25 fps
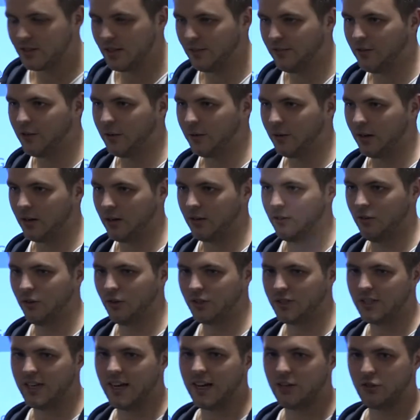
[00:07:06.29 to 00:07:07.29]
If you are
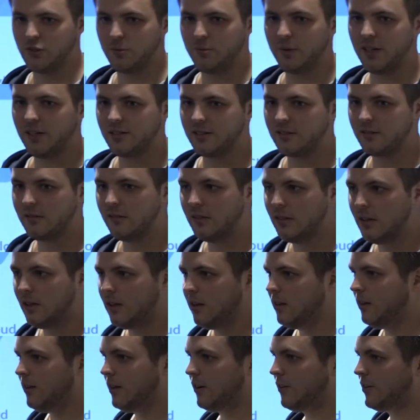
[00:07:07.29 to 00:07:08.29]
not an Azure person,
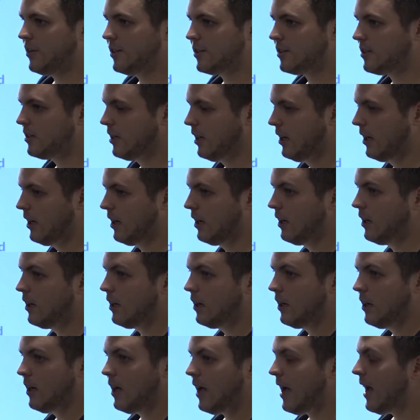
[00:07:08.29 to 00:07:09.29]
there is
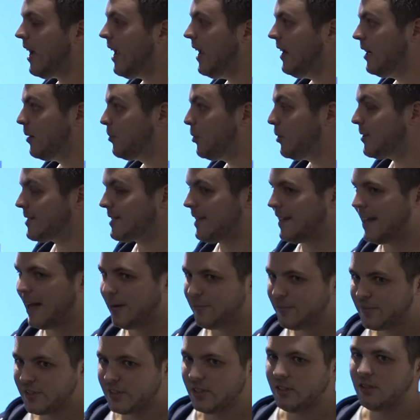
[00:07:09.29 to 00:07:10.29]
AWS
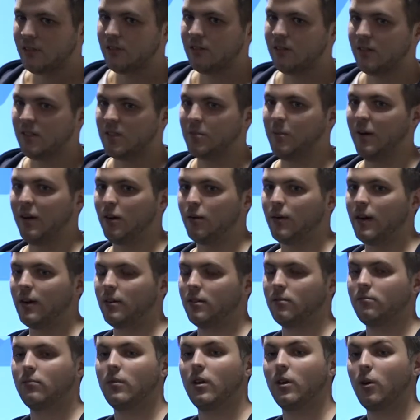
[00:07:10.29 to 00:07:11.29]
Lambda. It's been
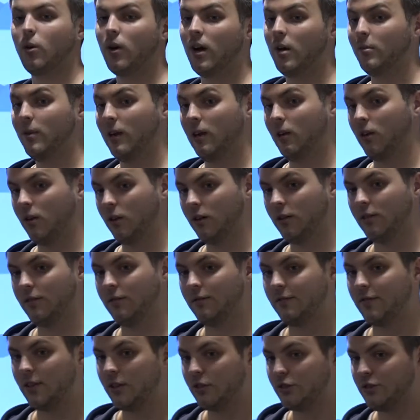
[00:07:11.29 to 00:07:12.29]
around quite a bit longer than
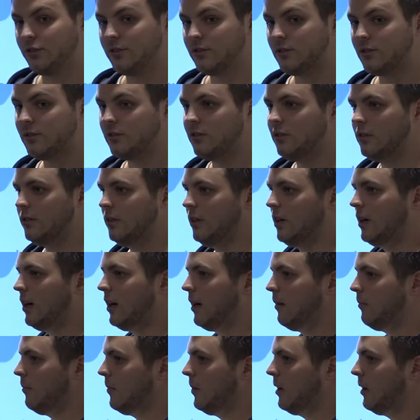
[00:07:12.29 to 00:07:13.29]
Functions.
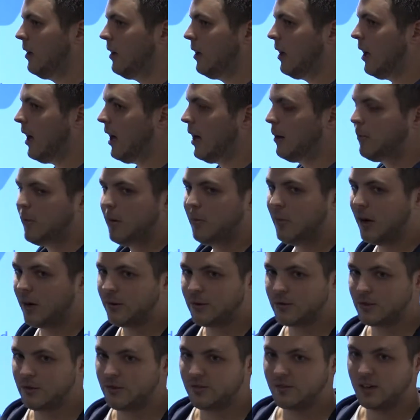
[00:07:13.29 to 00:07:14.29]
I'm a
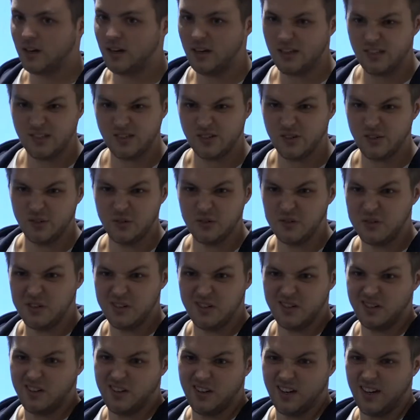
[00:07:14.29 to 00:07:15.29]
Microsoft guy, so
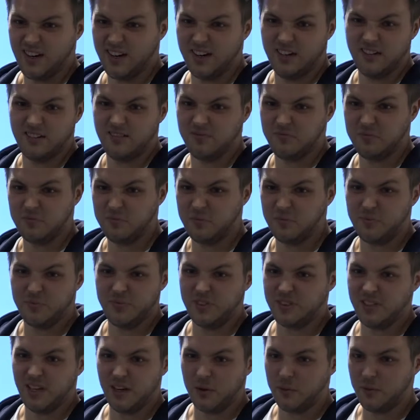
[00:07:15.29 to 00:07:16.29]
I
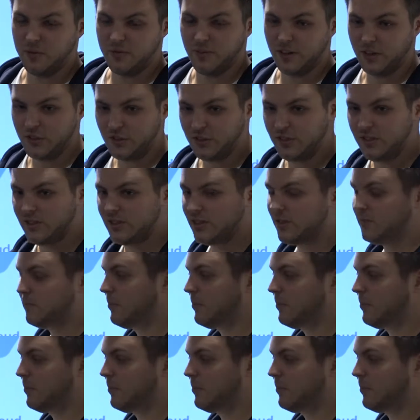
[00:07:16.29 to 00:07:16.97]
stick with Functions.